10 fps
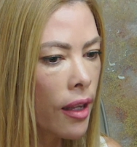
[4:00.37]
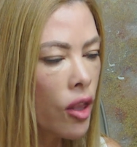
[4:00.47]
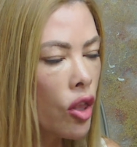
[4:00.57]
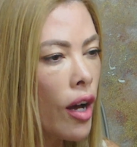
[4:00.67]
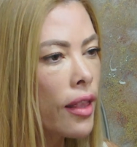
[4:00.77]

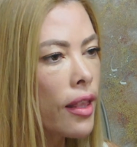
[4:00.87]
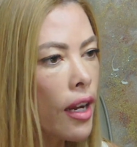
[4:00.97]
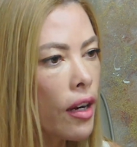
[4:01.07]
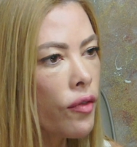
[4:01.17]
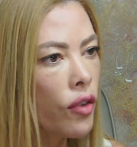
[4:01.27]
not
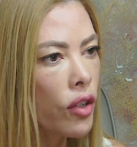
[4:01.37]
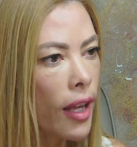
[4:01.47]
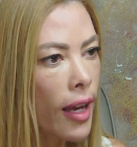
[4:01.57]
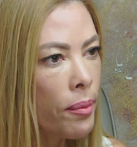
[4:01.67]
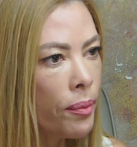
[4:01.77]
there for
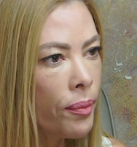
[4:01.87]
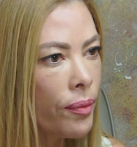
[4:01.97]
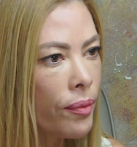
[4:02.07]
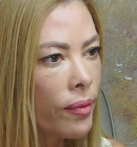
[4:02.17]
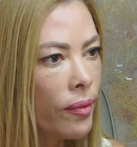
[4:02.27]
them
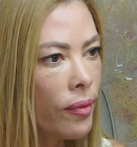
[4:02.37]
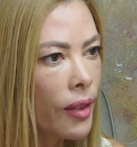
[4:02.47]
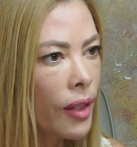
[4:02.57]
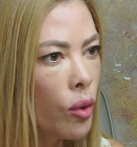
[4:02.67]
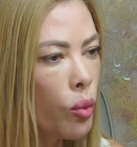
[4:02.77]

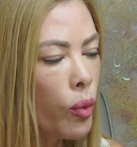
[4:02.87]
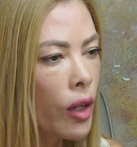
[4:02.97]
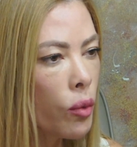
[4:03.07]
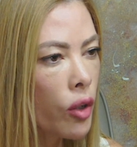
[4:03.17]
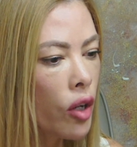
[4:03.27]

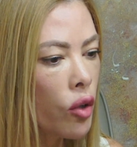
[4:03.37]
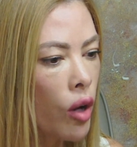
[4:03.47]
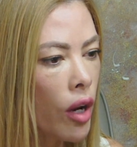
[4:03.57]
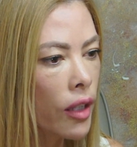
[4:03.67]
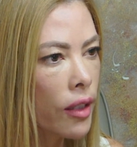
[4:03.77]
when we are
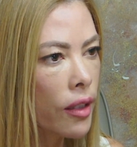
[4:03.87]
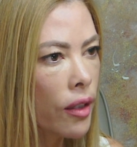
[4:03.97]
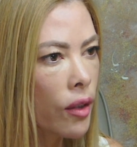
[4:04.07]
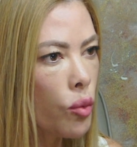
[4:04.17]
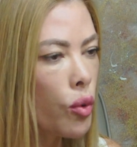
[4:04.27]
not
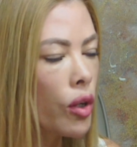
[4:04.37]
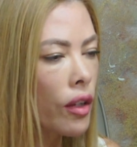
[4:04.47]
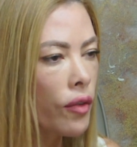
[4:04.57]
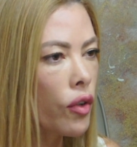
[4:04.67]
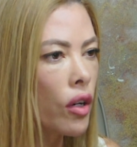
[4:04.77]
working for